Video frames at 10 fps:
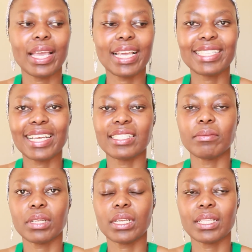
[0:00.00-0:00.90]
Then
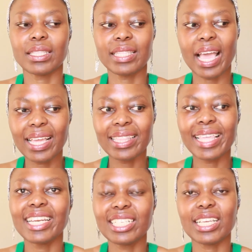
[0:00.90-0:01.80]

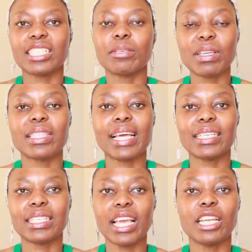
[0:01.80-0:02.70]
it doesn't mean that
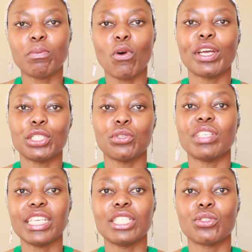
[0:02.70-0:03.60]
at any point you
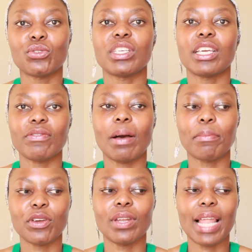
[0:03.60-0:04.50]
need to give
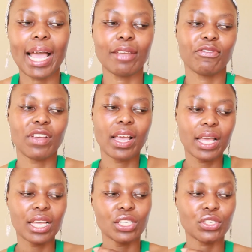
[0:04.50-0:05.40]
up your life.
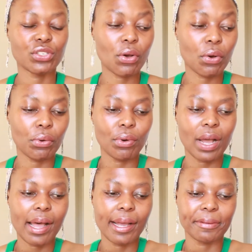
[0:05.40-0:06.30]
So
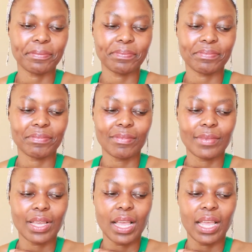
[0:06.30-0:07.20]

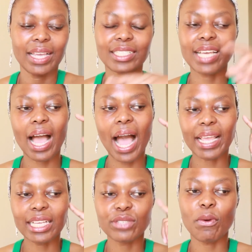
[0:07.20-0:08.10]
I
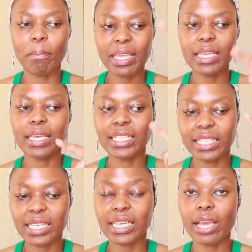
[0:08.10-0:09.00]
guess for me, in
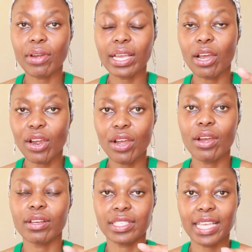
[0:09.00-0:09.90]
hearing
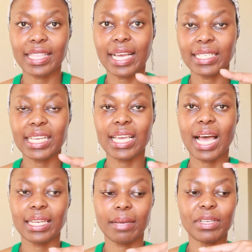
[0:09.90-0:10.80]
her say that,
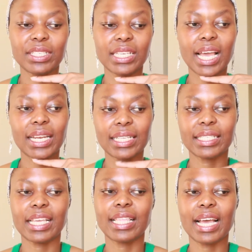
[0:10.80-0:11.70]
Ms. Iyanla
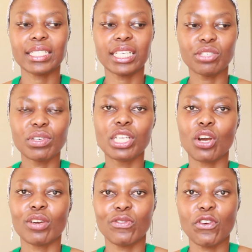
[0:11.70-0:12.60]
say that, it really
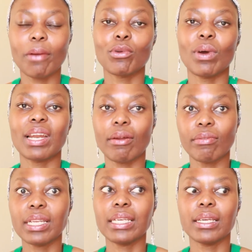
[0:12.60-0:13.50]
confirmed what I
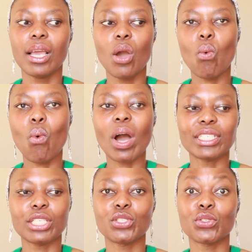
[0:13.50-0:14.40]
really
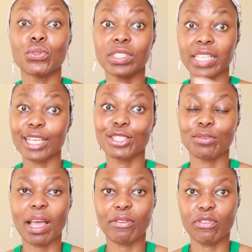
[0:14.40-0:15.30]
wanted to say to
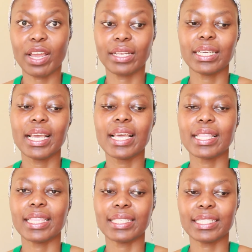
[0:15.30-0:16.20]
my friend.
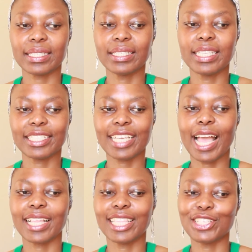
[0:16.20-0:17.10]

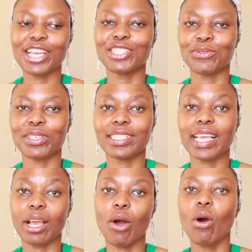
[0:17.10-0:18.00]
The day she was
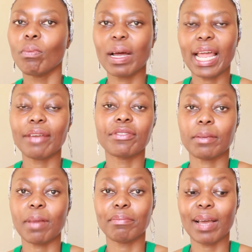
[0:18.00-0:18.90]
saying, oh, my life is
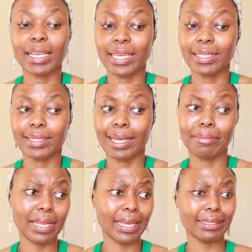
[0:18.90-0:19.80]
about my kids now,
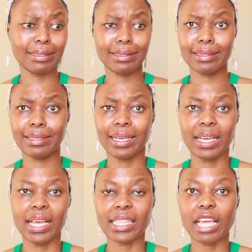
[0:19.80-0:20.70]
I'm like, ugh,
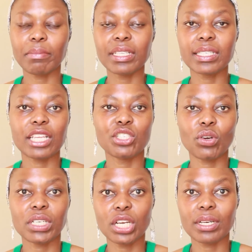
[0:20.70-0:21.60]
that means that
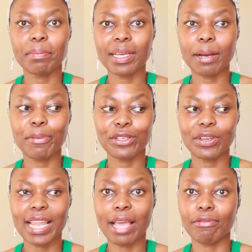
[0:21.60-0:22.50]
you're only going to pick up on
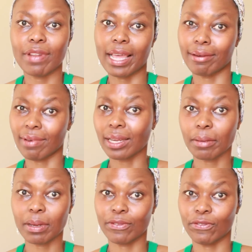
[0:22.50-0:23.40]
your life like
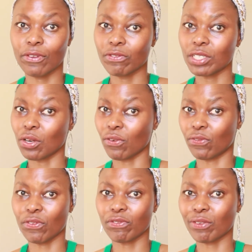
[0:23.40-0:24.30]
around about 50 or
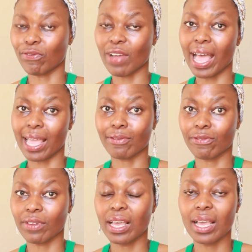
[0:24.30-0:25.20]
55.